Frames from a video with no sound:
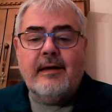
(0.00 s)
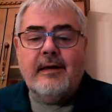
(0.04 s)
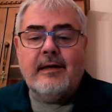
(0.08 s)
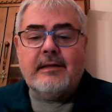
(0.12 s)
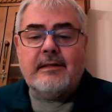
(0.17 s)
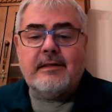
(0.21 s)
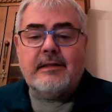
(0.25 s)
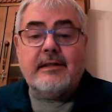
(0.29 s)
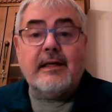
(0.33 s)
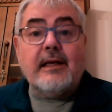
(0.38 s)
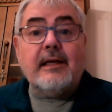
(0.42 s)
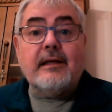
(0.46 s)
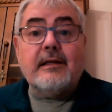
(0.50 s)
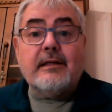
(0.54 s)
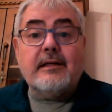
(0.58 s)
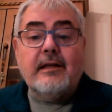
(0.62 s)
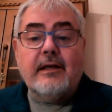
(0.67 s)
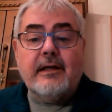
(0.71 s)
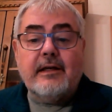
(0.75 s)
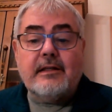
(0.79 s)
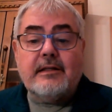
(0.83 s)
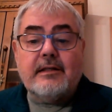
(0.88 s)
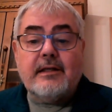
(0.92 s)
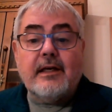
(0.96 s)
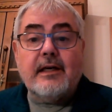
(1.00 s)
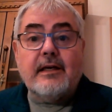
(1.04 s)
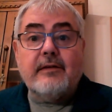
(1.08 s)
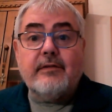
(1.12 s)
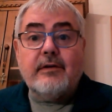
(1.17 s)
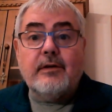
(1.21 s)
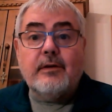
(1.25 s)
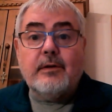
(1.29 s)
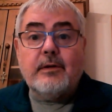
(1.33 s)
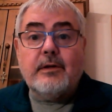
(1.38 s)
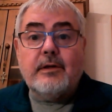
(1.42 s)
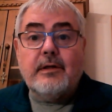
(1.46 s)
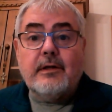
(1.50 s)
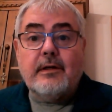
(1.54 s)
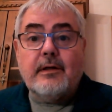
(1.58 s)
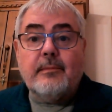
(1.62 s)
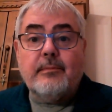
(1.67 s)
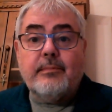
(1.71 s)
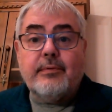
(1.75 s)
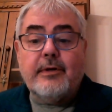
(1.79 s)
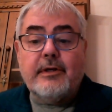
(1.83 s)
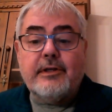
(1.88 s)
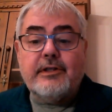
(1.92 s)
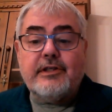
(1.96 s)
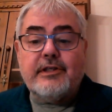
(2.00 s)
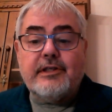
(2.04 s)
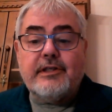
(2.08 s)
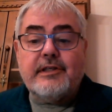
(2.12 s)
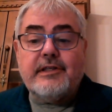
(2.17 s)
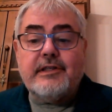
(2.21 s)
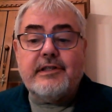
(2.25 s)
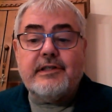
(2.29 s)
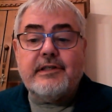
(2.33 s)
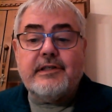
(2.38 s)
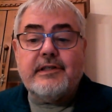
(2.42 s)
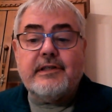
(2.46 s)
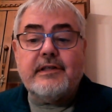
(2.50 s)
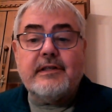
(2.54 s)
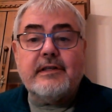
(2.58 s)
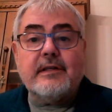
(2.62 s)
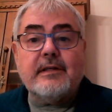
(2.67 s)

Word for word: Today I'd like to have a look at prejudice,